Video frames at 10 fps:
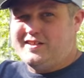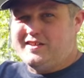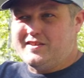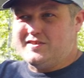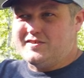
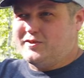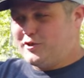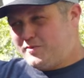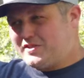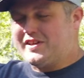It's a
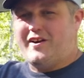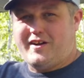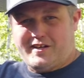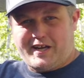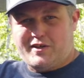little bit
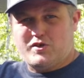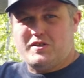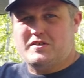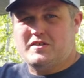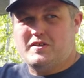scary and
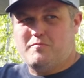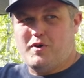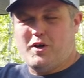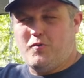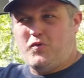dangerous,
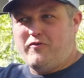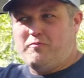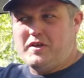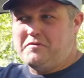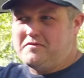but we've
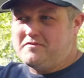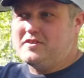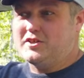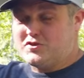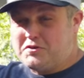been
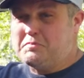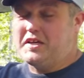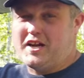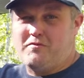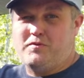extremely
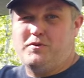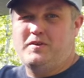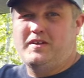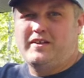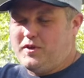careful
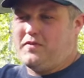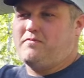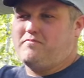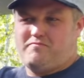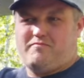with
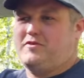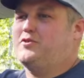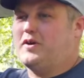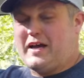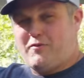you
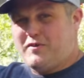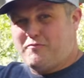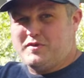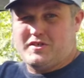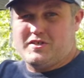know how we've
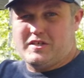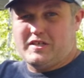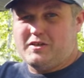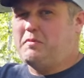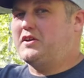positioned
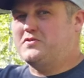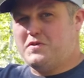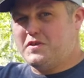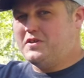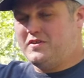it, make sure
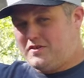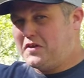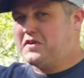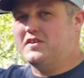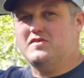that
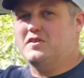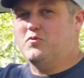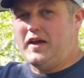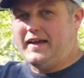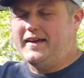nothing is in the
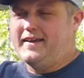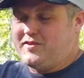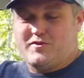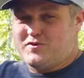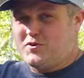way,
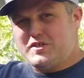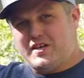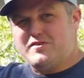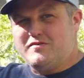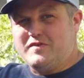there's no
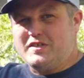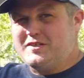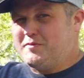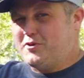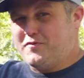chance of it
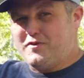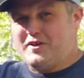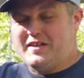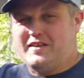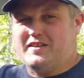tipping over or
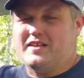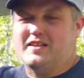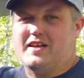anything like